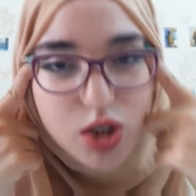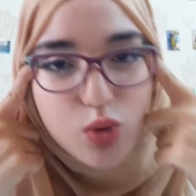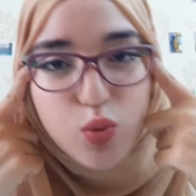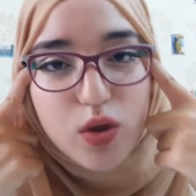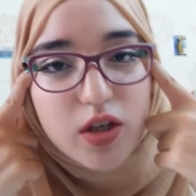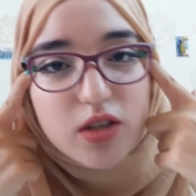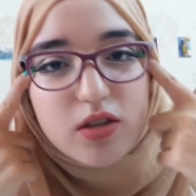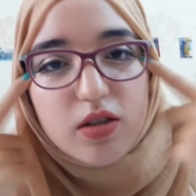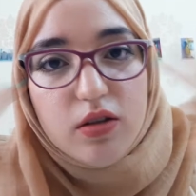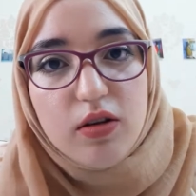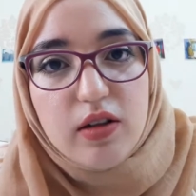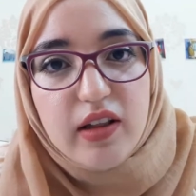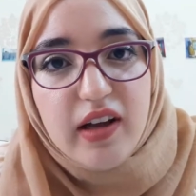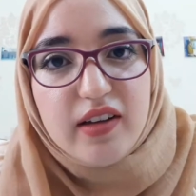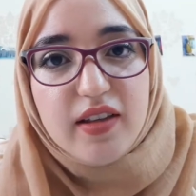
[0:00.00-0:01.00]
wanted to
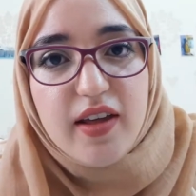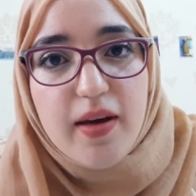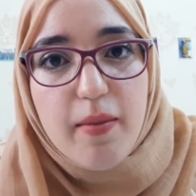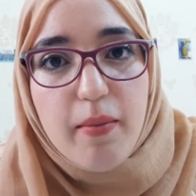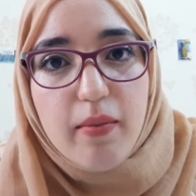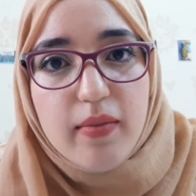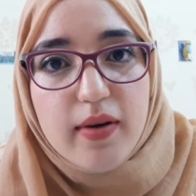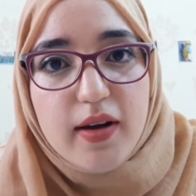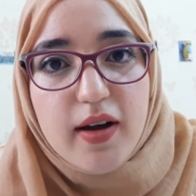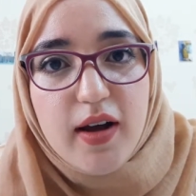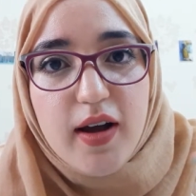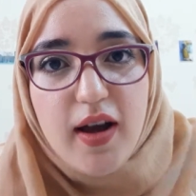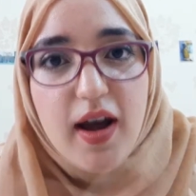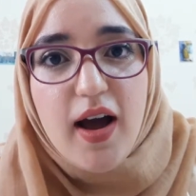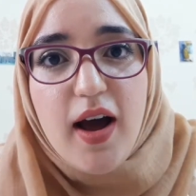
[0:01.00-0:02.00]
look like them.
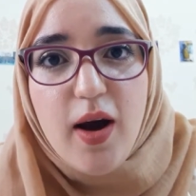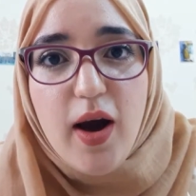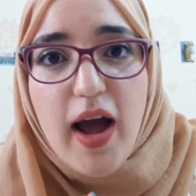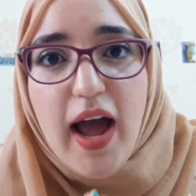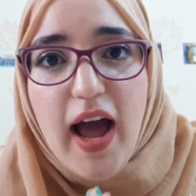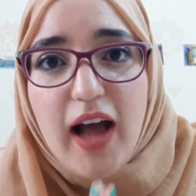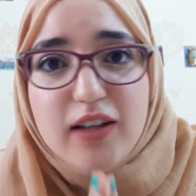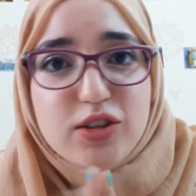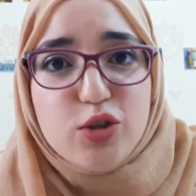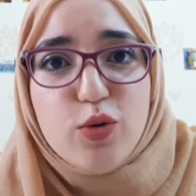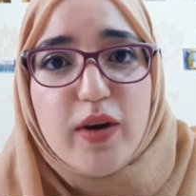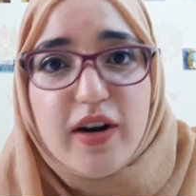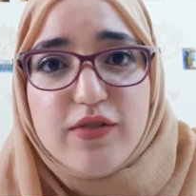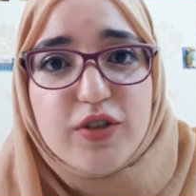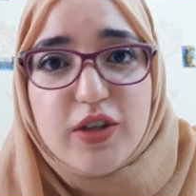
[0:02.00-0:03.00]
I'll do
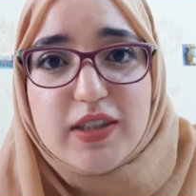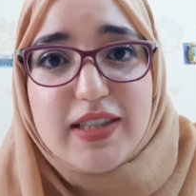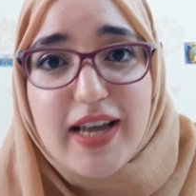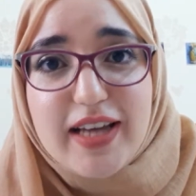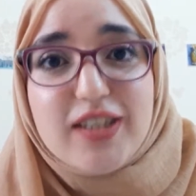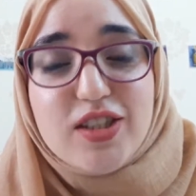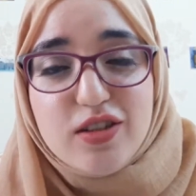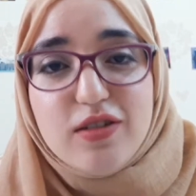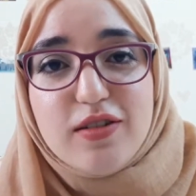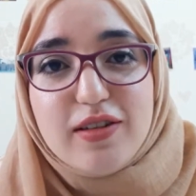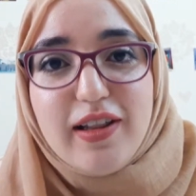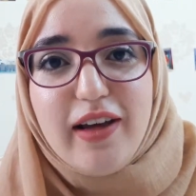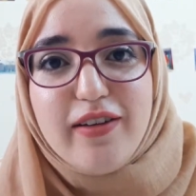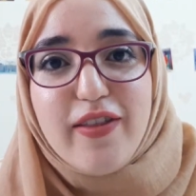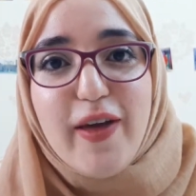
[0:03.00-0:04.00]
whatever it takes to look
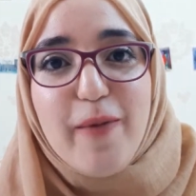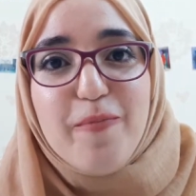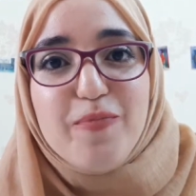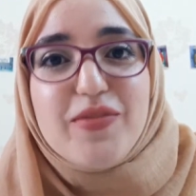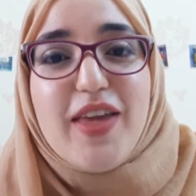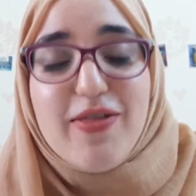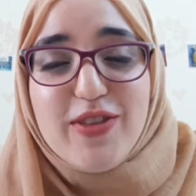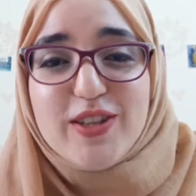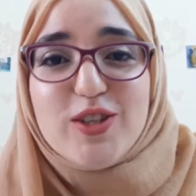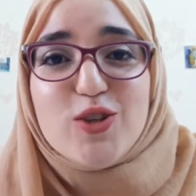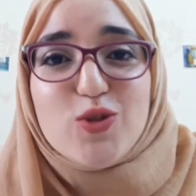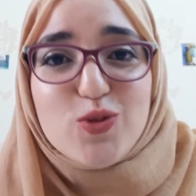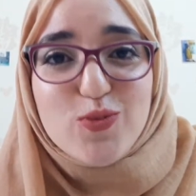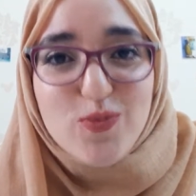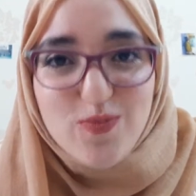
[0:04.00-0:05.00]
like them.
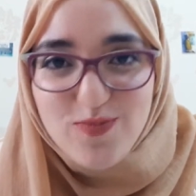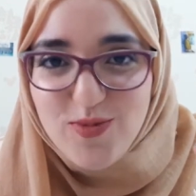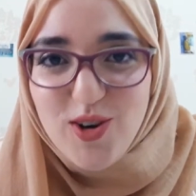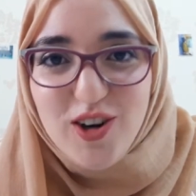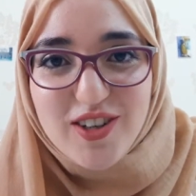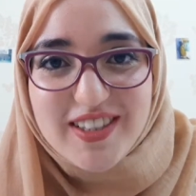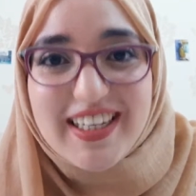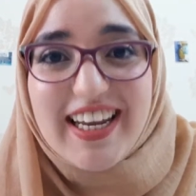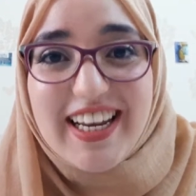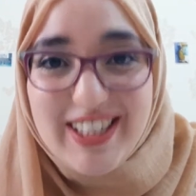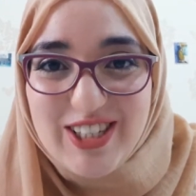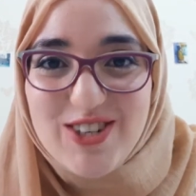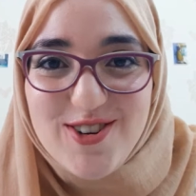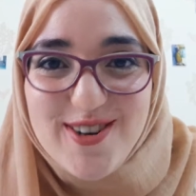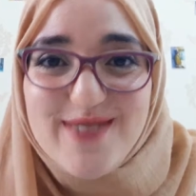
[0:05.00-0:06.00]
Was
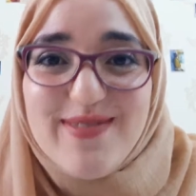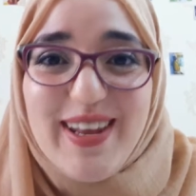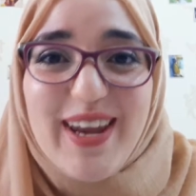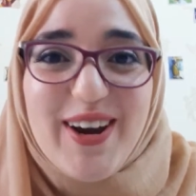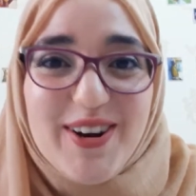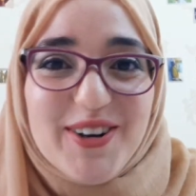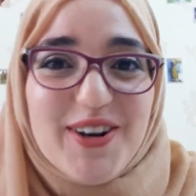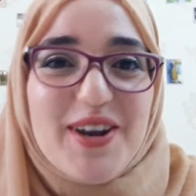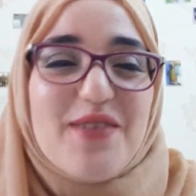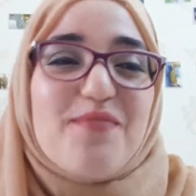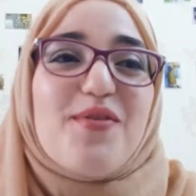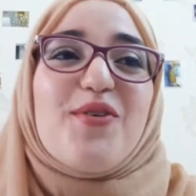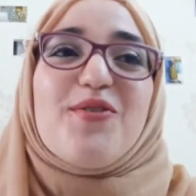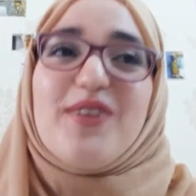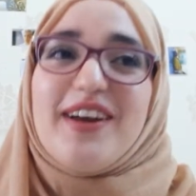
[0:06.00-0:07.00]
extremely
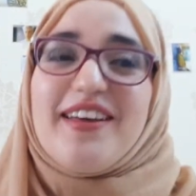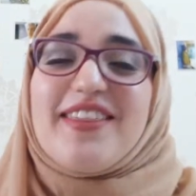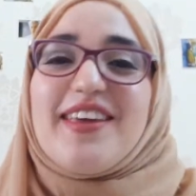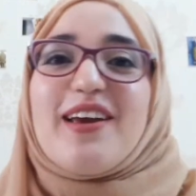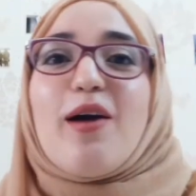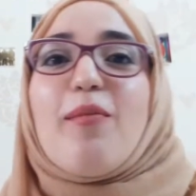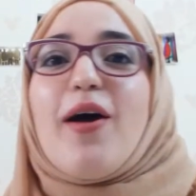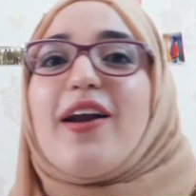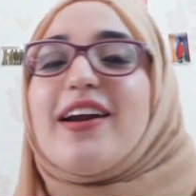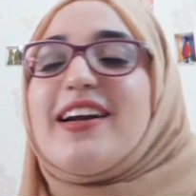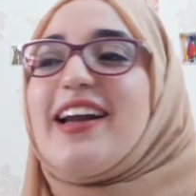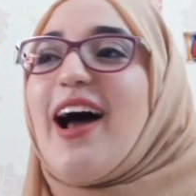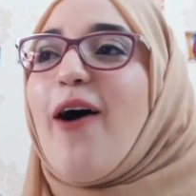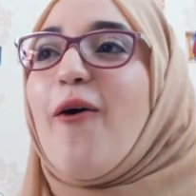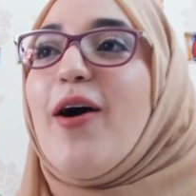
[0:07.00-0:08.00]
Korea-boo when I think about it
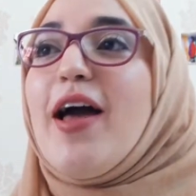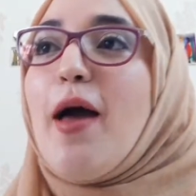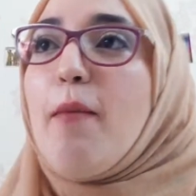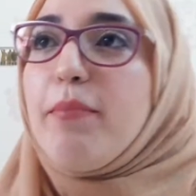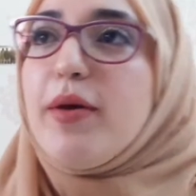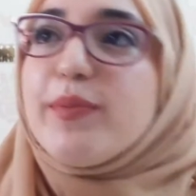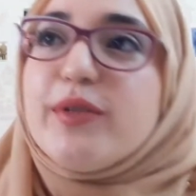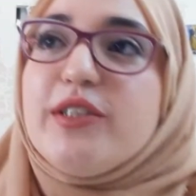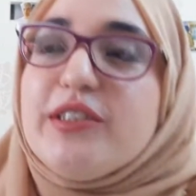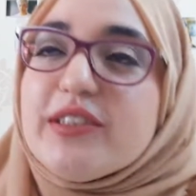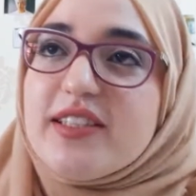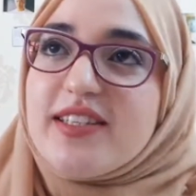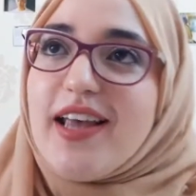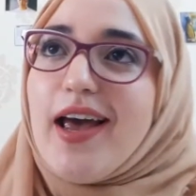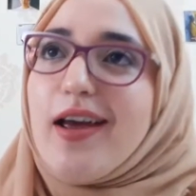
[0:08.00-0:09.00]
now. People
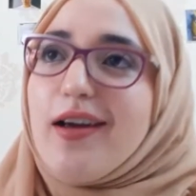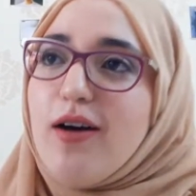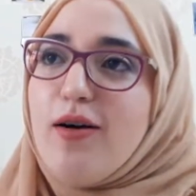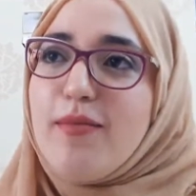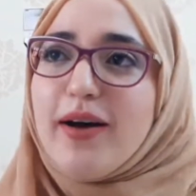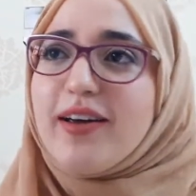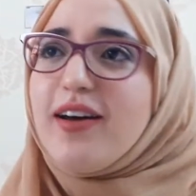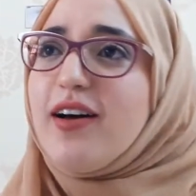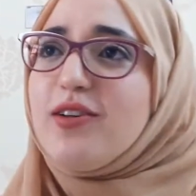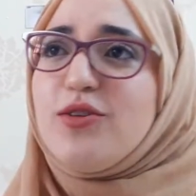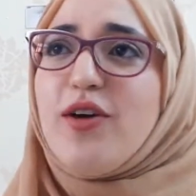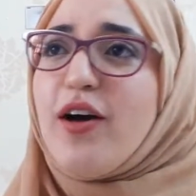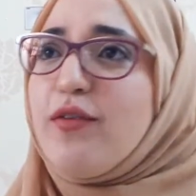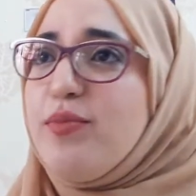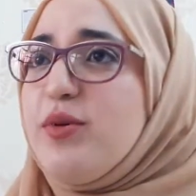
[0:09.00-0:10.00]
say, oh my god, you
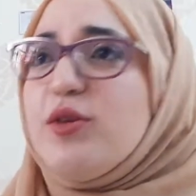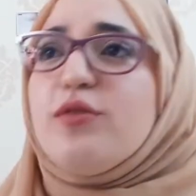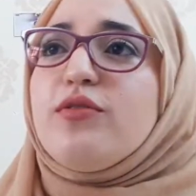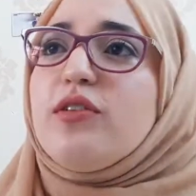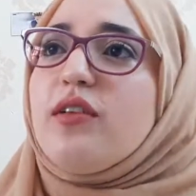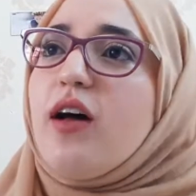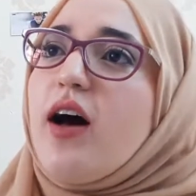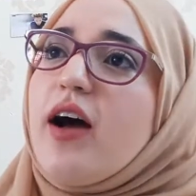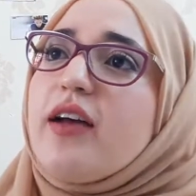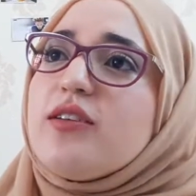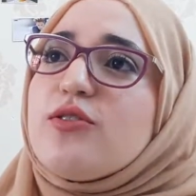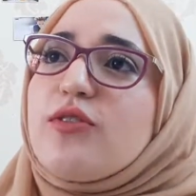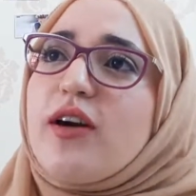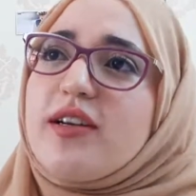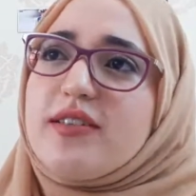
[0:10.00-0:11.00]
have beautiful eyes,
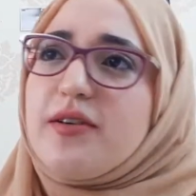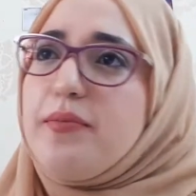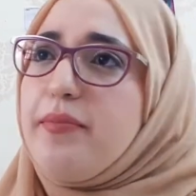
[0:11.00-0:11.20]
your eyes are